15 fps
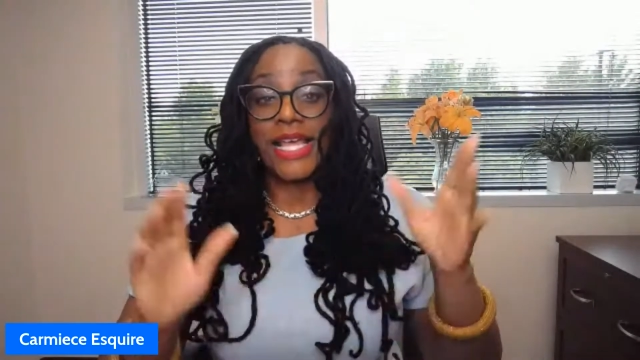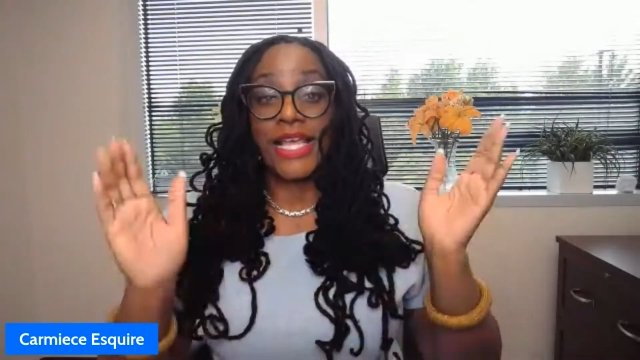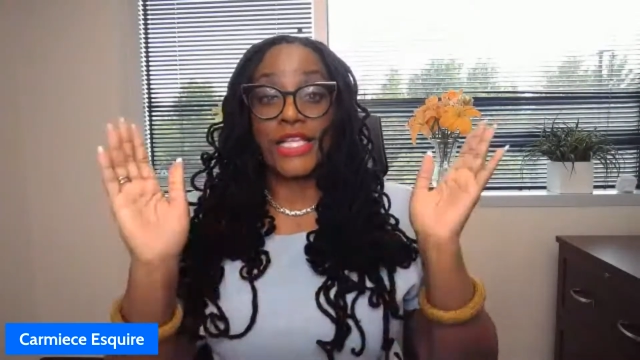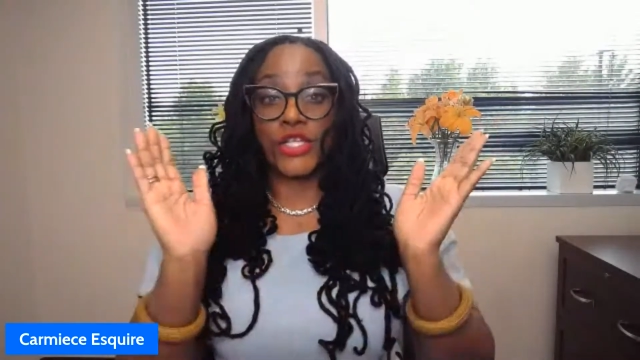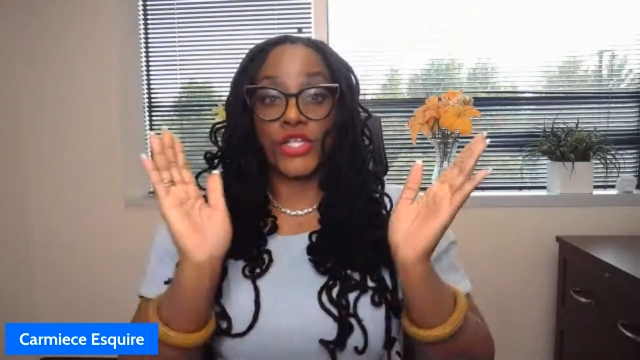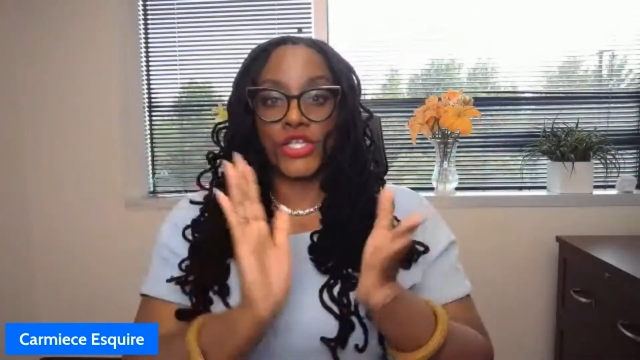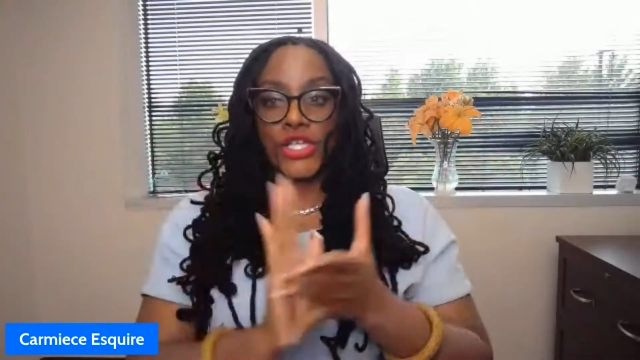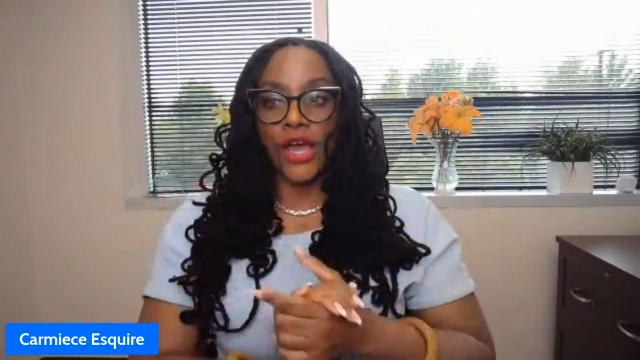
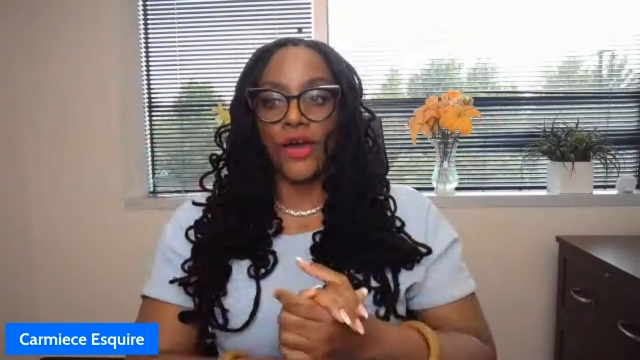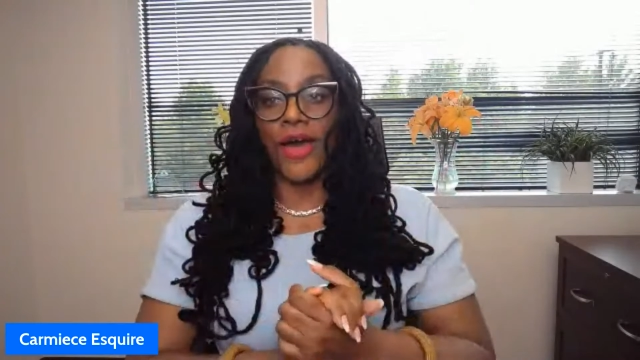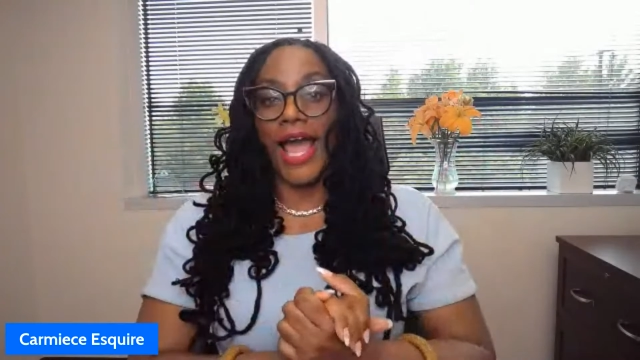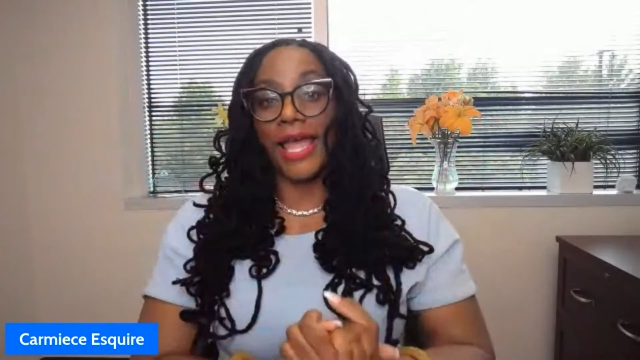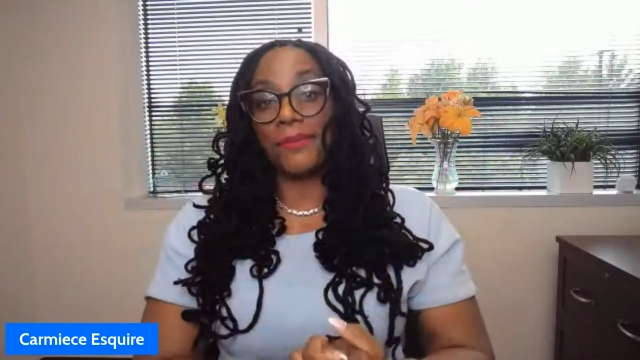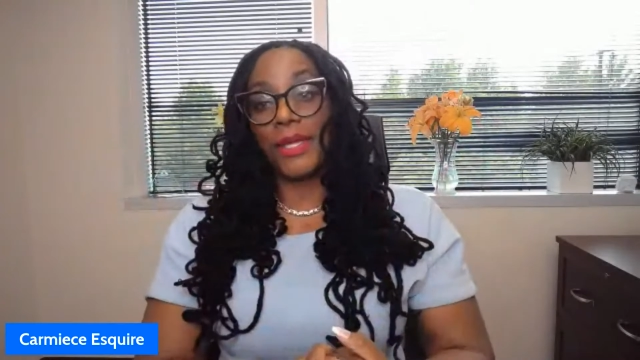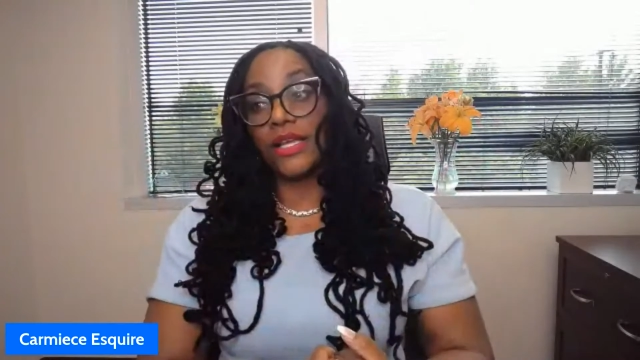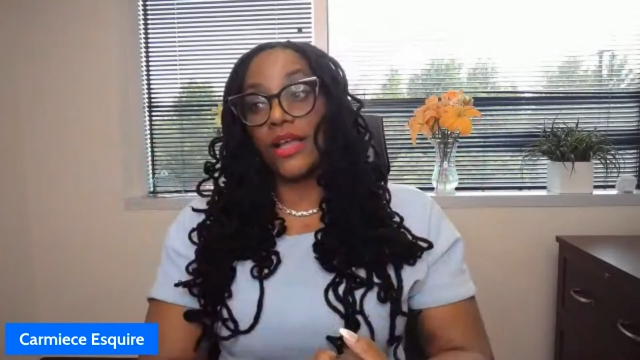So
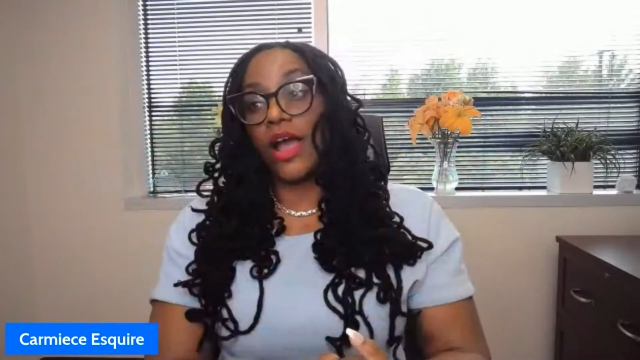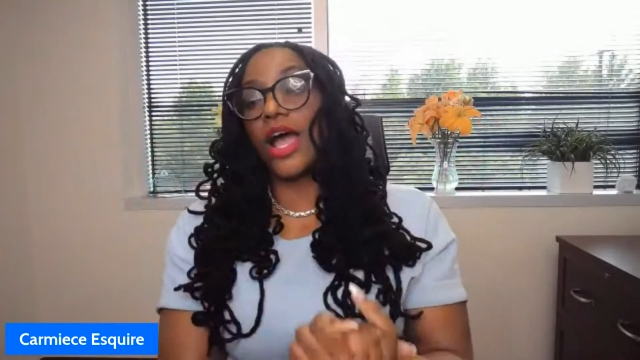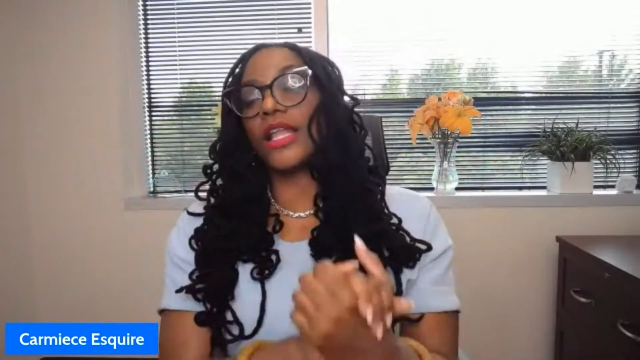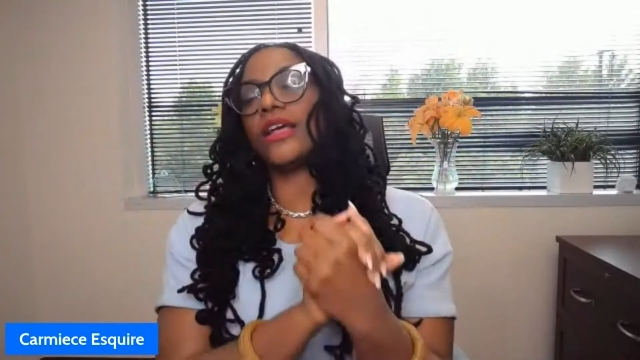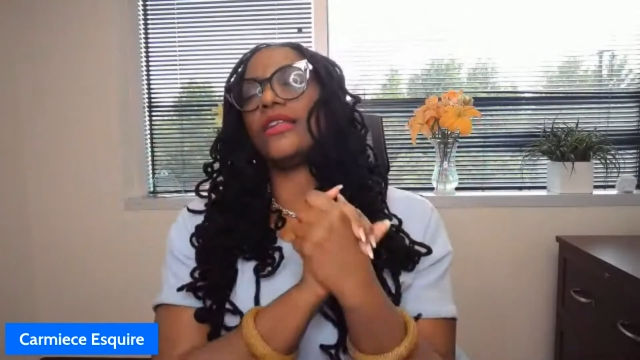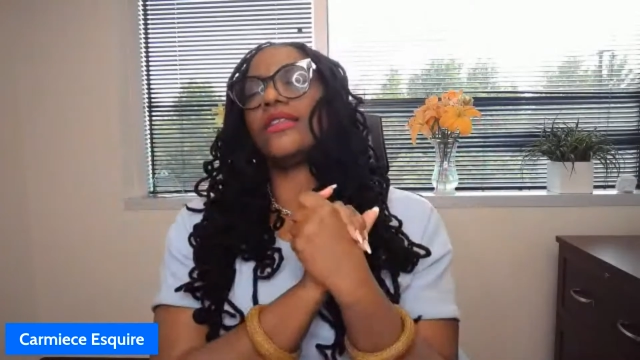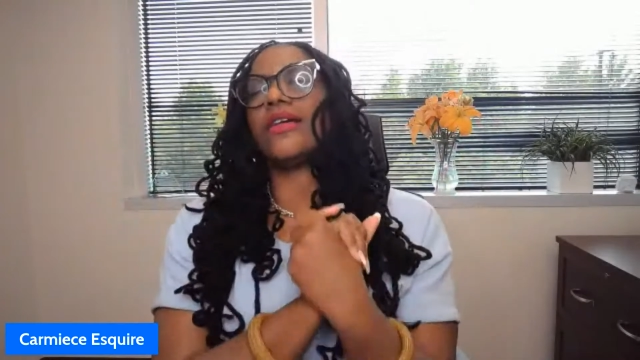I've been gone a